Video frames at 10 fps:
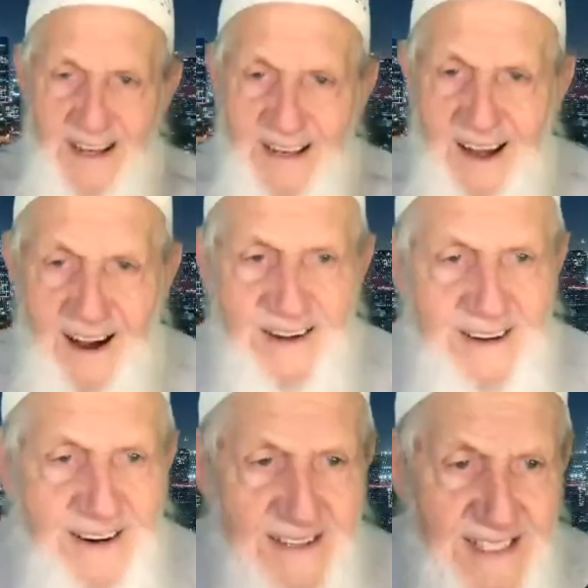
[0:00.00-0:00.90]

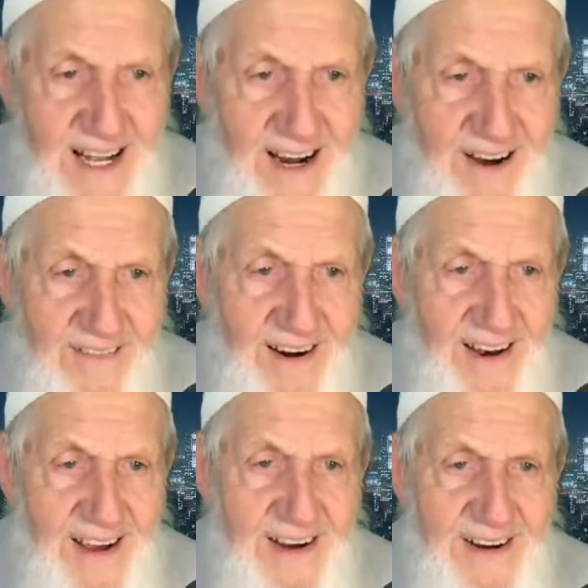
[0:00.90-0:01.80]
Doctor, assalamu
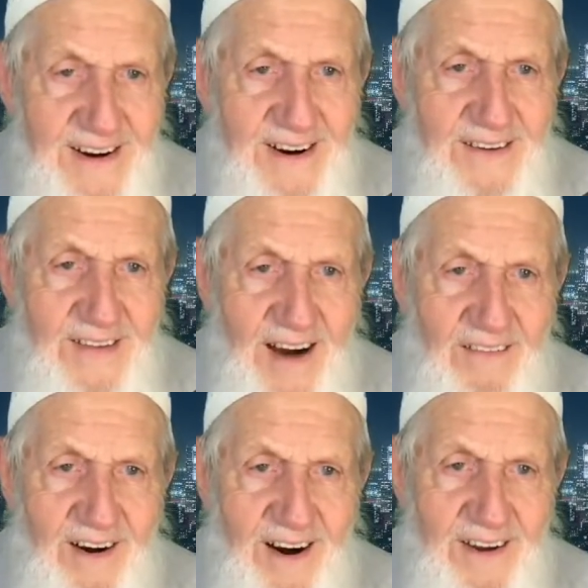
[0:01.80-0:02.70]
alaikum. How
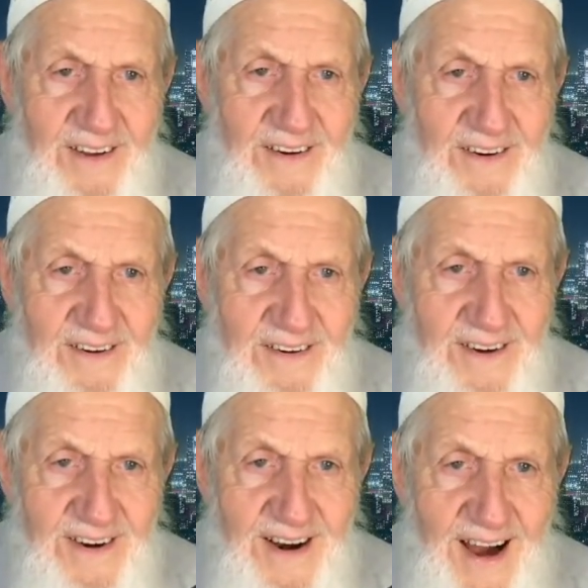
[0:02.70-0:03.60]
are you
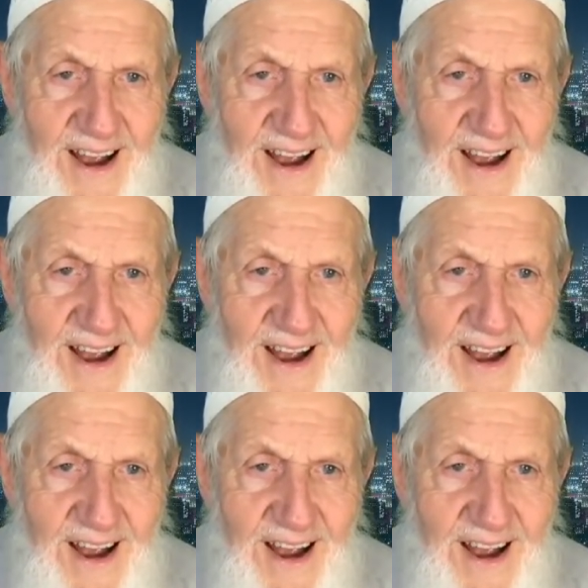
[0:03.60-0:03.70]
tonight?